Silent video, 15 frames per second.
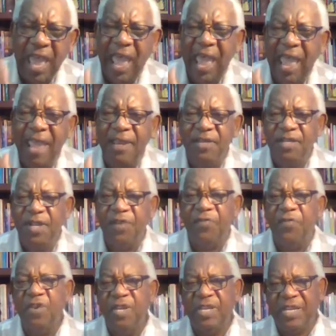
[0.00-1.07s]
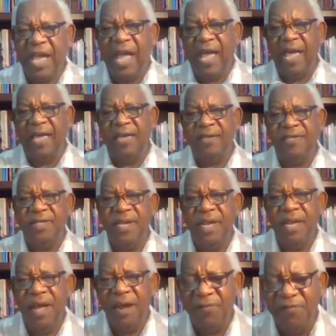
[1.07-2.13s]
nine different kinds
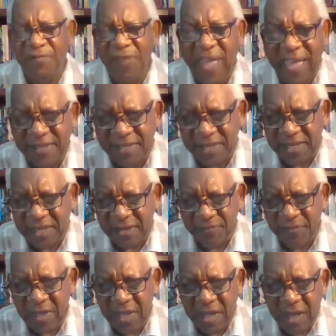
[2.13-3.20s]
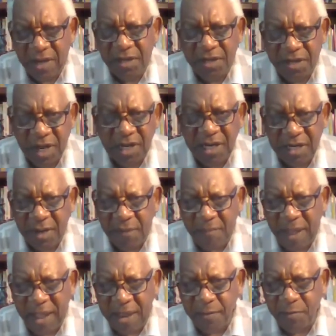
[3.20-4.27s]
of fasting done in the
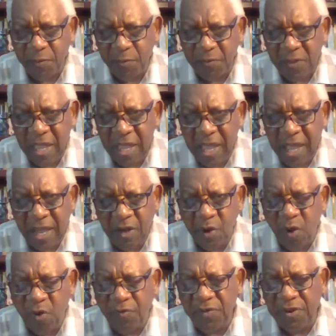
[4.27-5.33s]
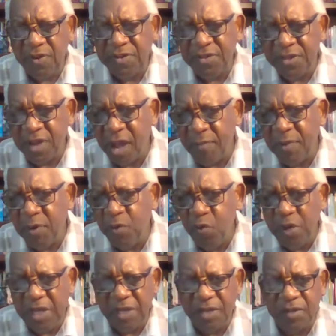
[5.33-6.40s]
Bible. And over the coming
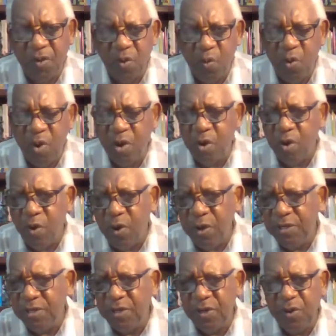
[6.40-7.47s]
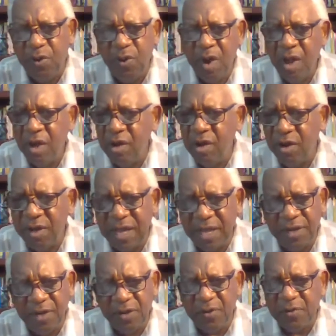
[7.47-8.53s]
weeks, we're going to look
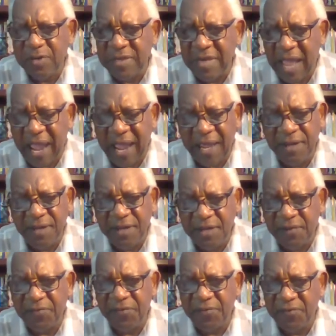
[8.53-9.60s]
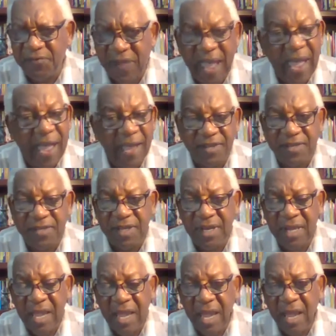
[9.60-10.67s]
at those nine different fasts.
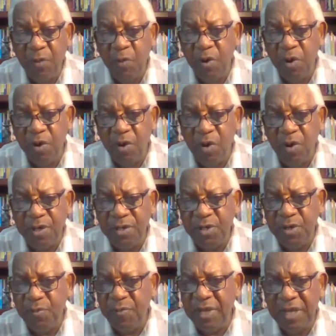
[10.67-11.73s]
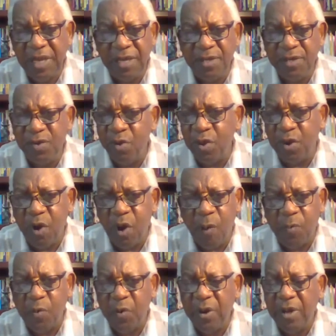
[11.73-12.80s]
And we're going to begin to
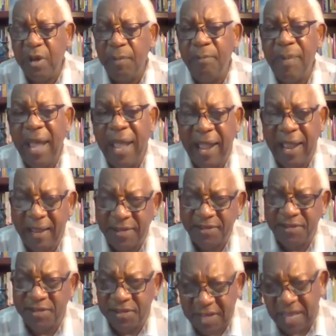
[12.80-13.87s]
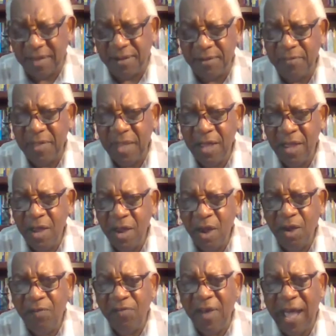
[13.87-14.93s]
incorporate a mindset
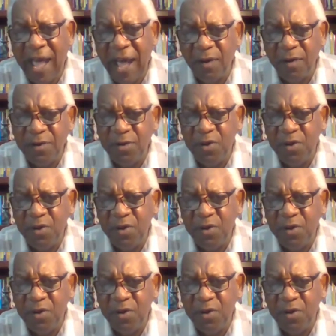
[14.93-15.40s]
of how